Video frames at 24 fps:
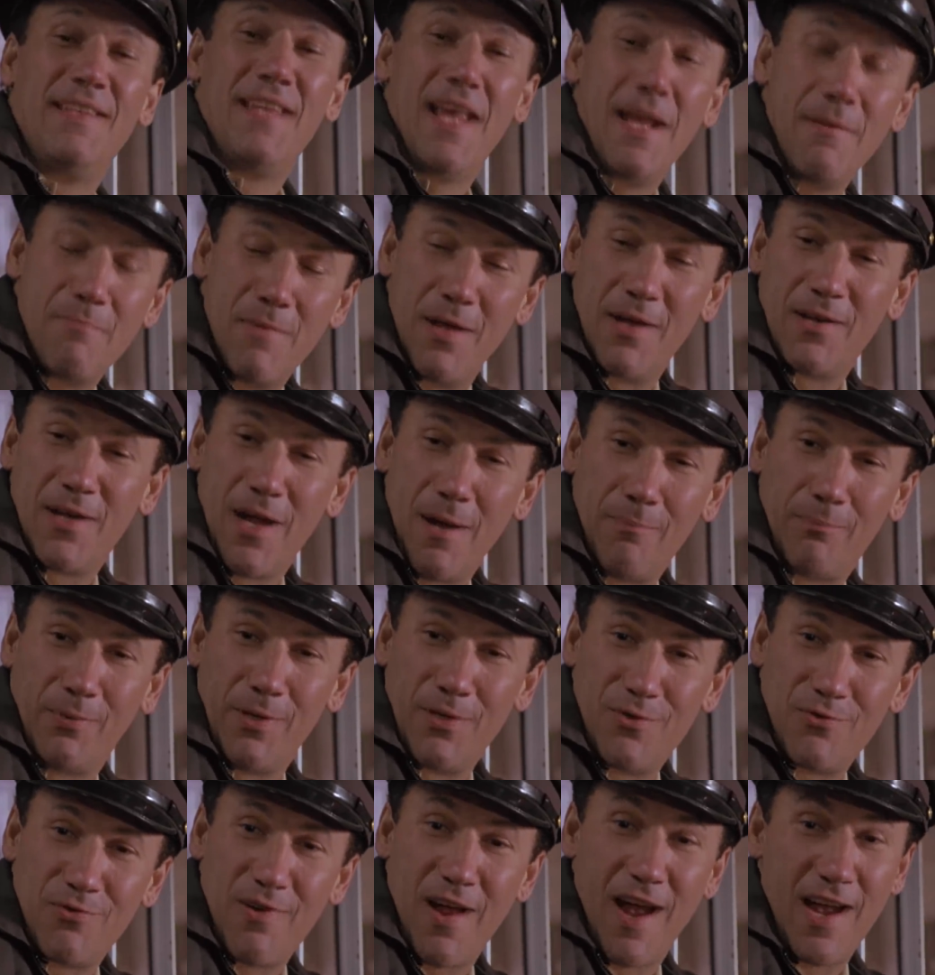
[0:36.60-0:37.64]
may take me a couple
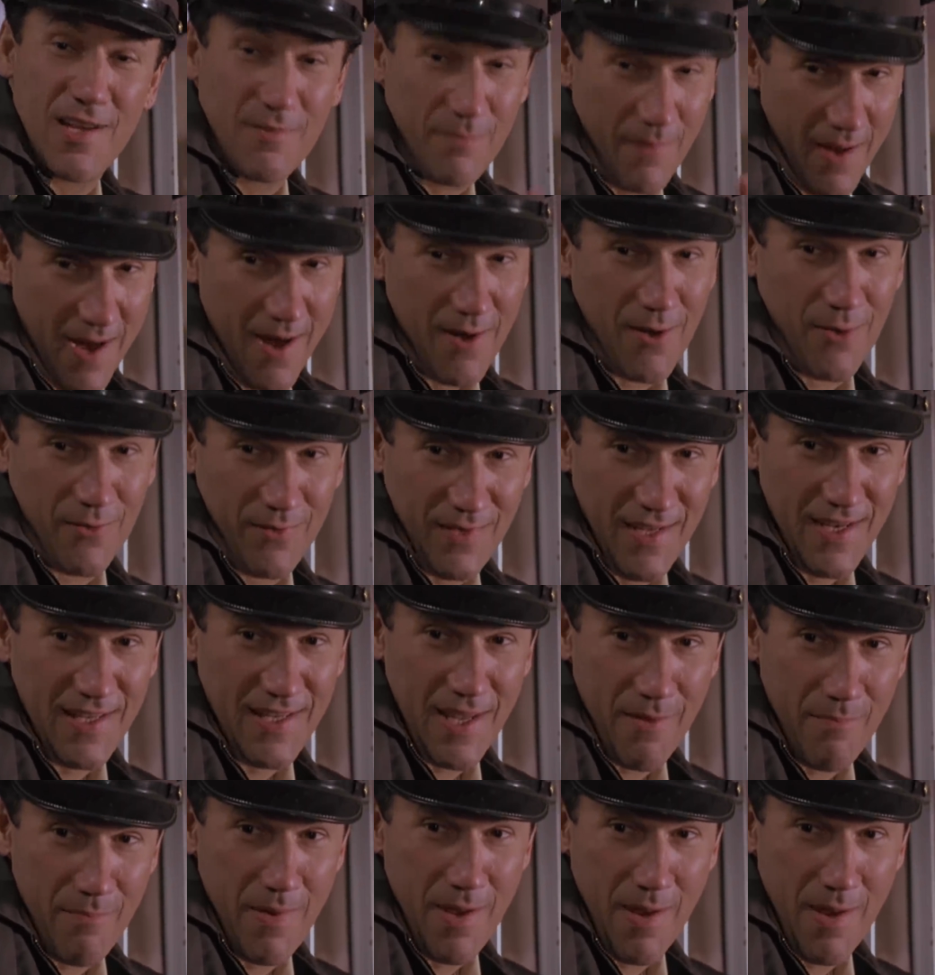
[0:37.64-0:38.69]
of tries, but I don't think
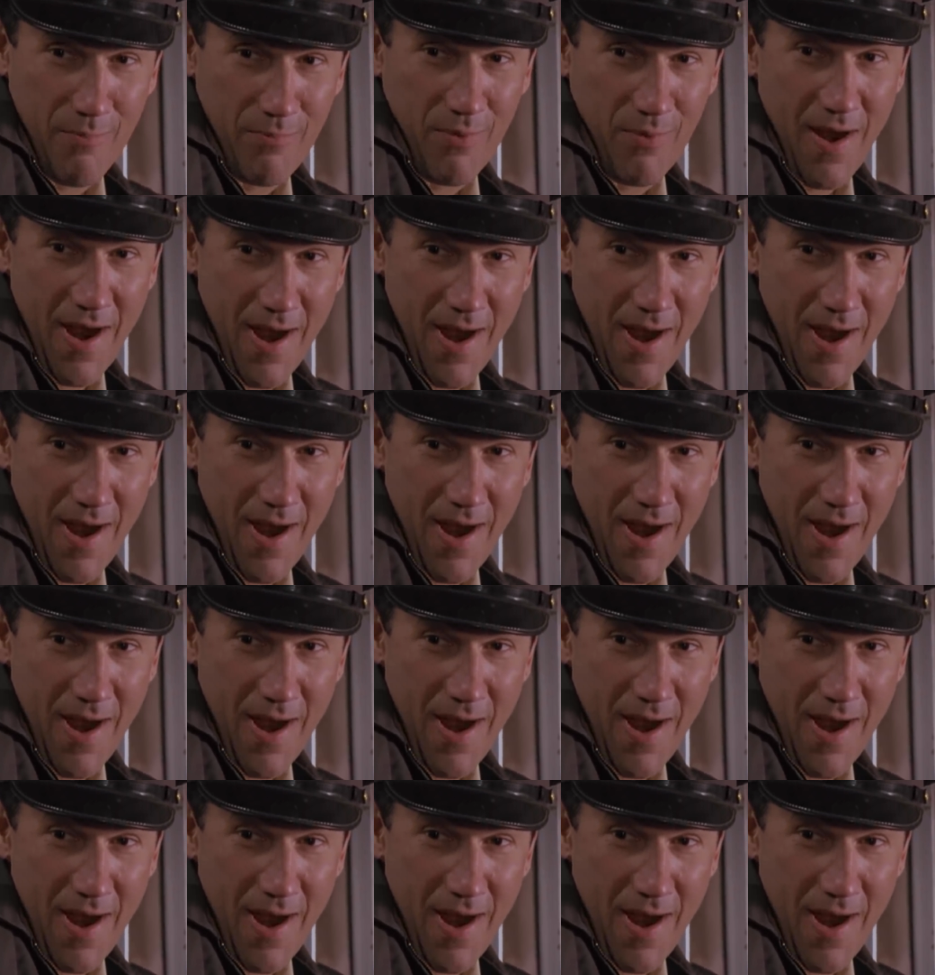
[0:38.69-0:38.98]
that'd be a